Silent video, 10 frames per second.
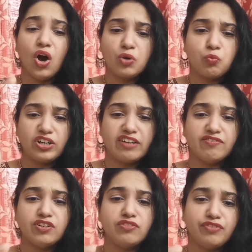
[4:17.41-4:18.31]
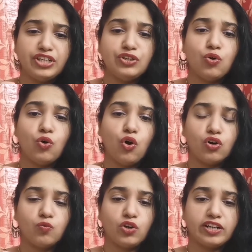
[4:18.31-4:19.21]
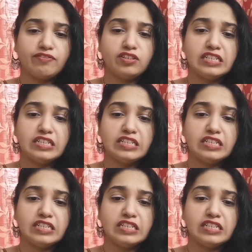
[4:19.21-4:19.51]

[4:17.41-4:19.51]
on whatever video or whatever